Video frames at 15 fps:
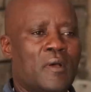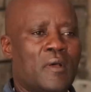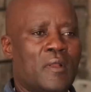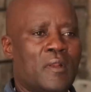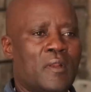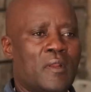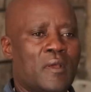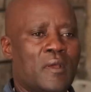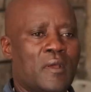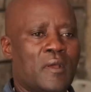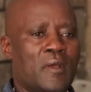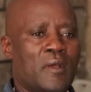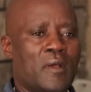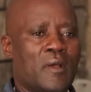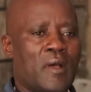and
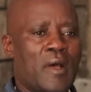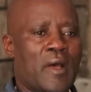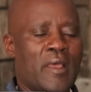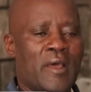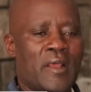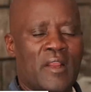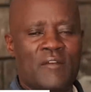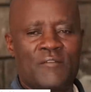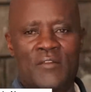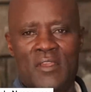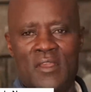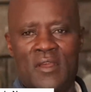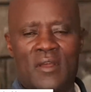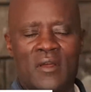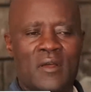I arrived
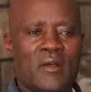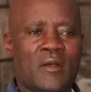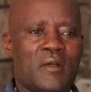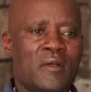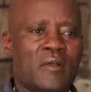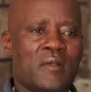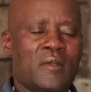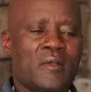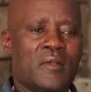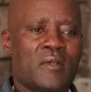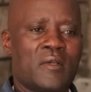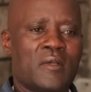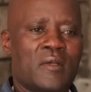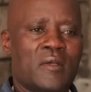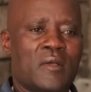here.
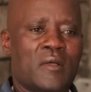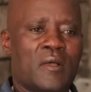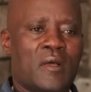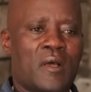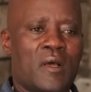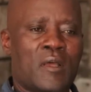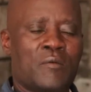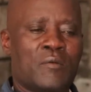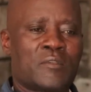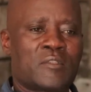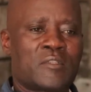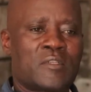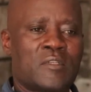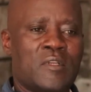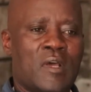I
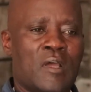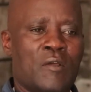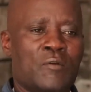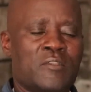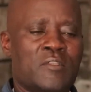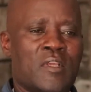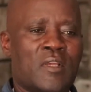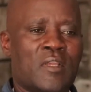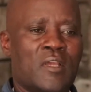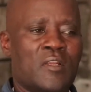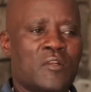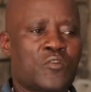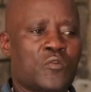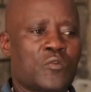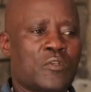was taken
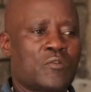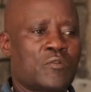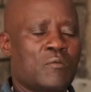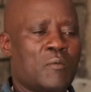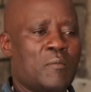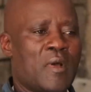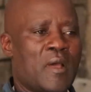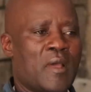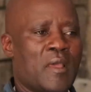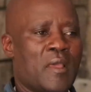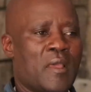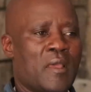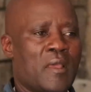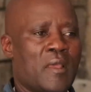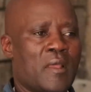to Kisumu by
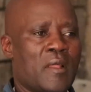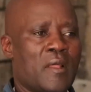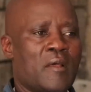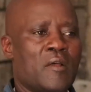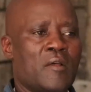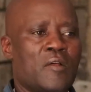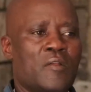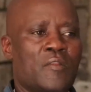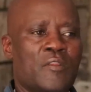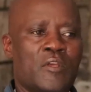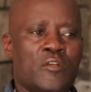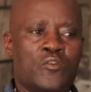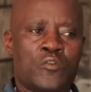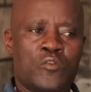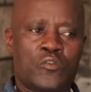
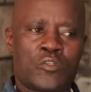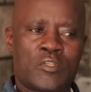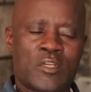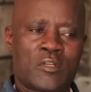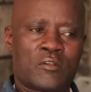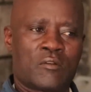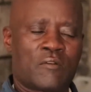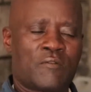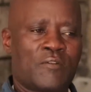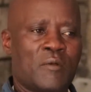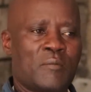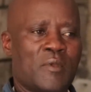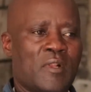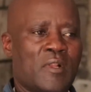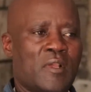the TikTok
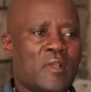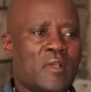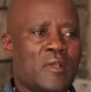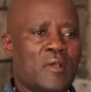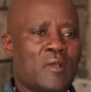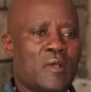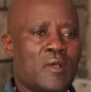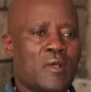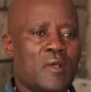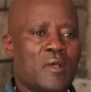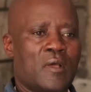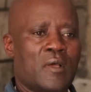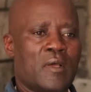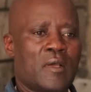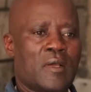family,
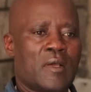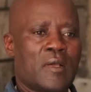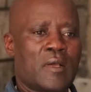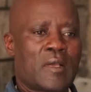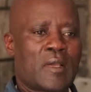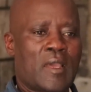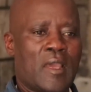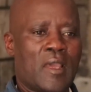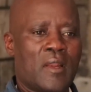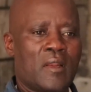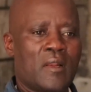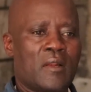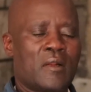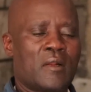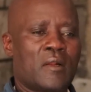
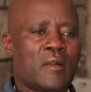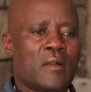Ken,